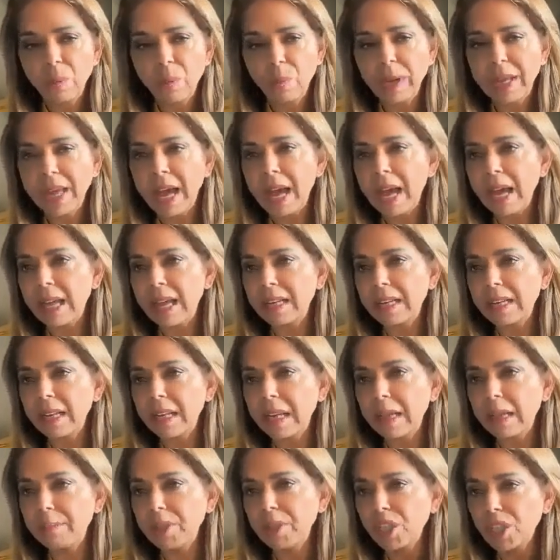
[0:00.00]
We had
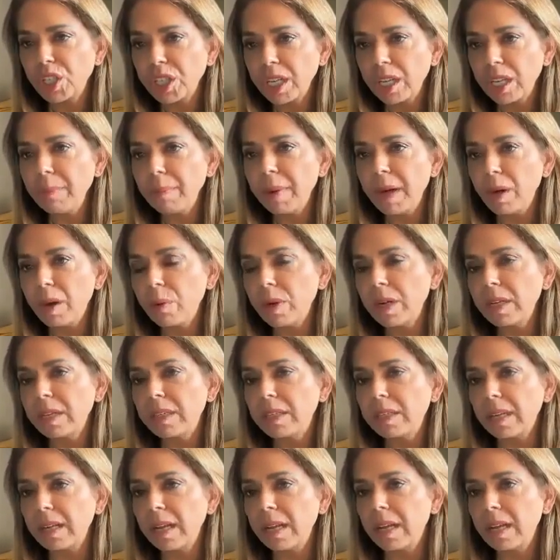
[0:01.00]
Michelle
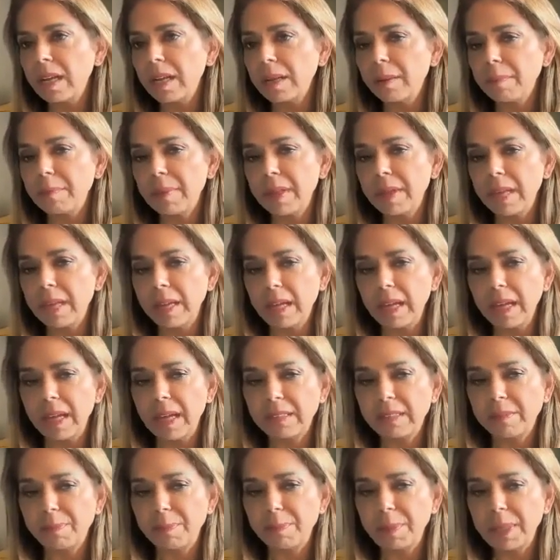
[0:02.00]
Mawad
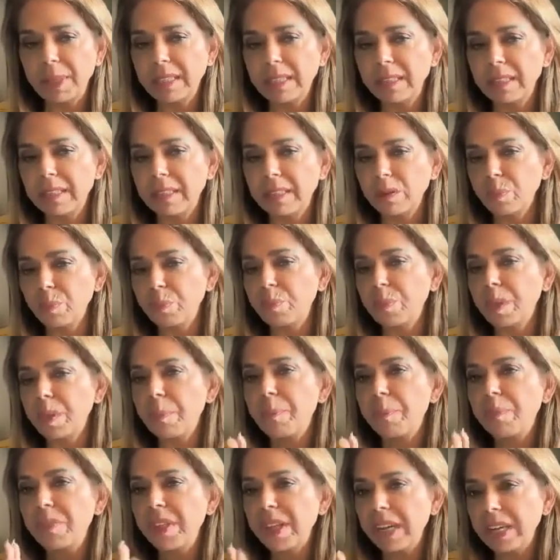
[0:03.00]
has been
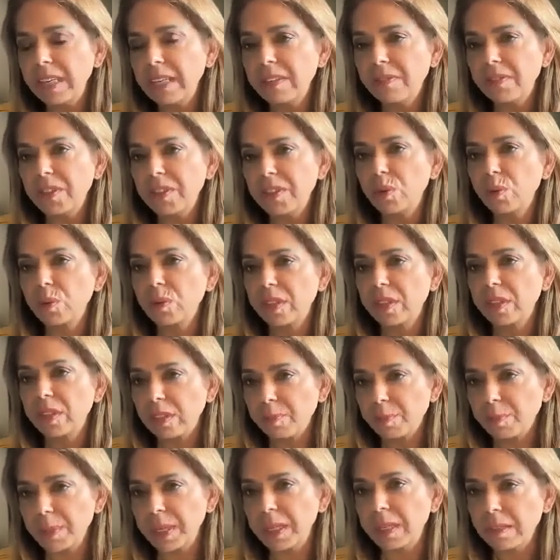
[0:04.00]
the individual
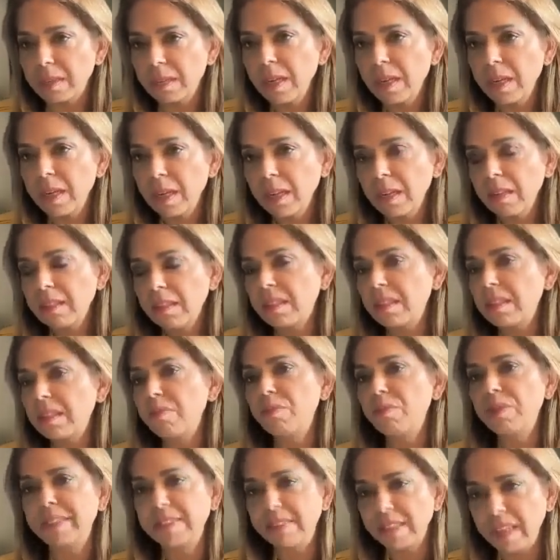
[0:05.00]
that's been
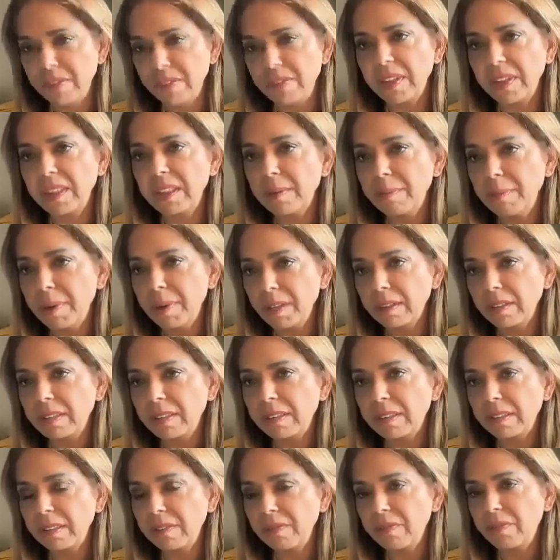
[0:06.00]
receiving the
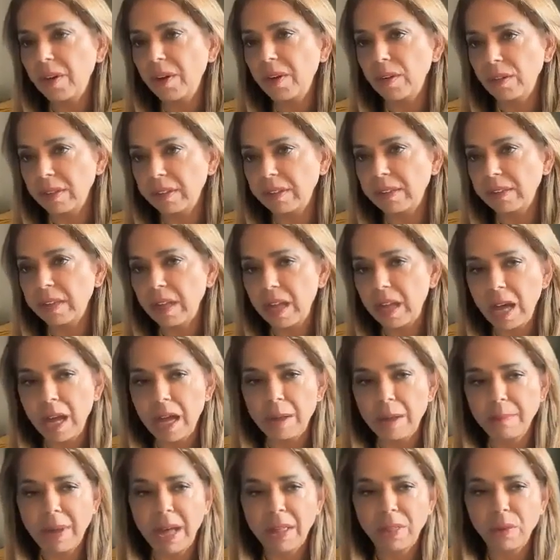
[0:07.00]
most votes.
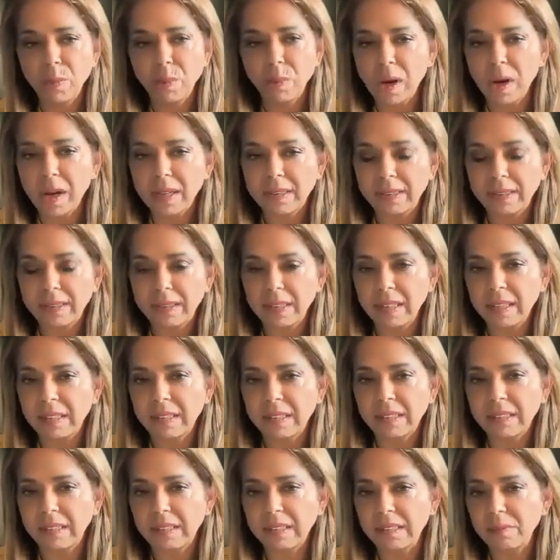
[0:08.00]
Otherwise,
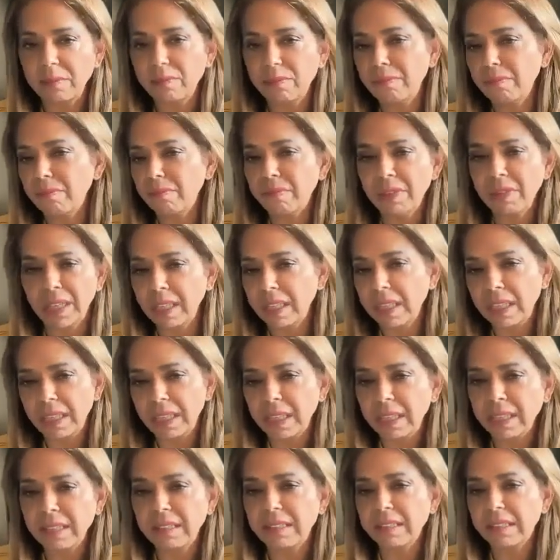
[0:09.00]
it's
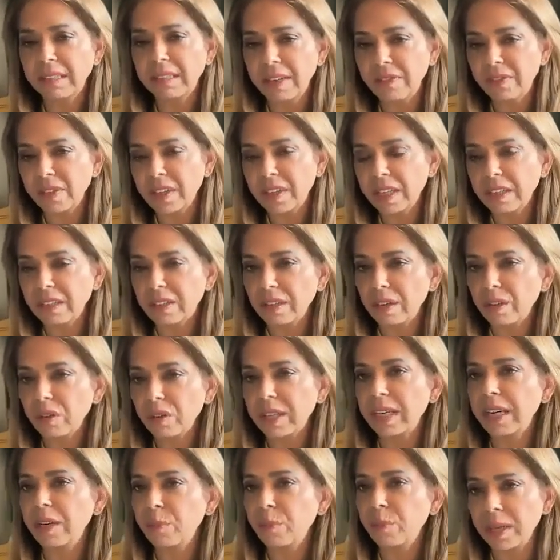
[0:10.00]
really insignificant to look
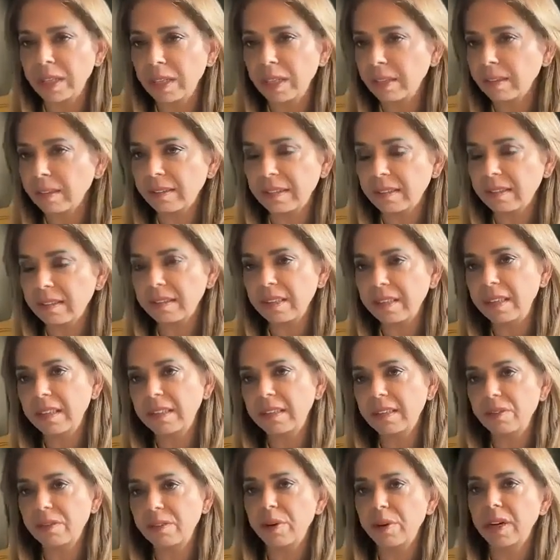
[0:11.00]
at anyone else.
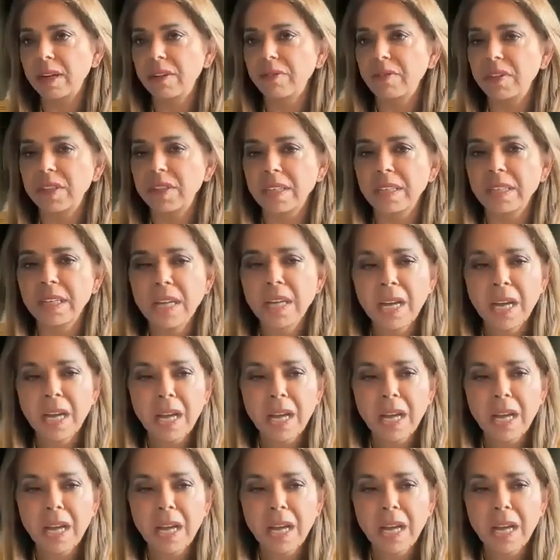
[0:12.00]
It's irrelevant.